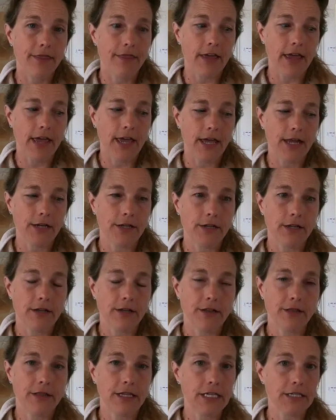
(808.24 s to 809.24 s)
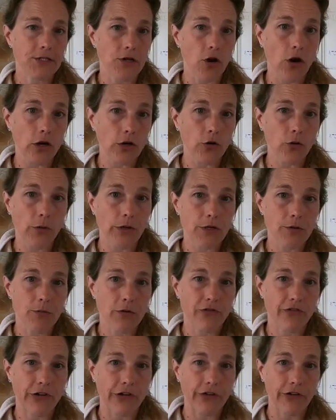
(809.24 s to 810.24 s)
then these aren't going to
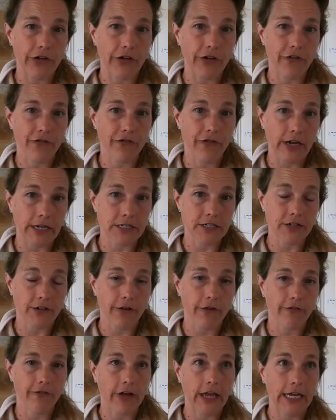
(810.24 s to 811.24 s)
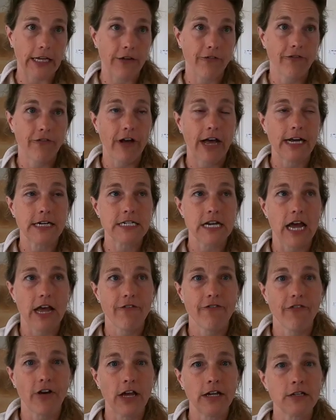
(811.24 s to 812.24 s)
be very effective. And in fact,
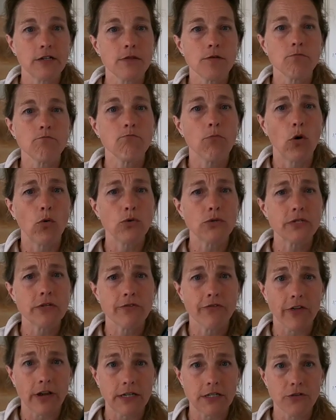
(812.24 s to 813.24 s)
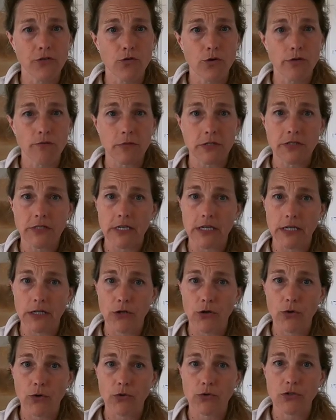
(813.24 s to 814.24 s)
I find them most effective with
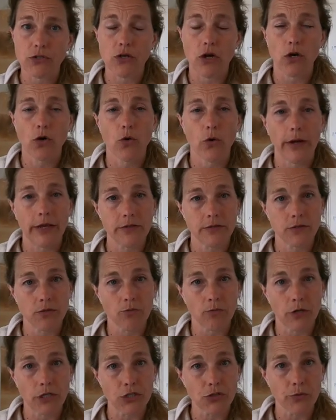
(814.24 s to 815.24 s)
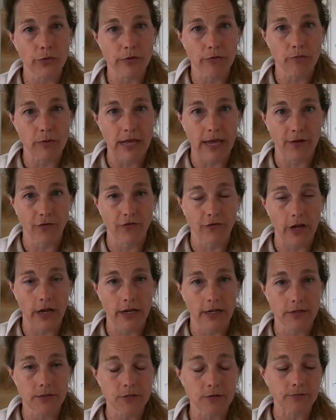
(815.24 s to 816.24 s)
mosquitoes, not quite so much with black
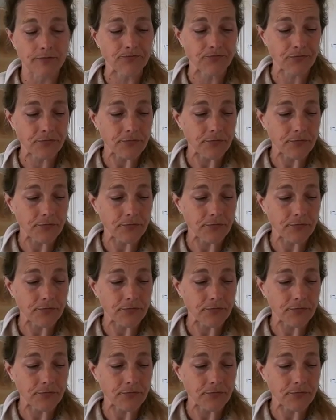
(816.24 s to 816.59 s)
flies.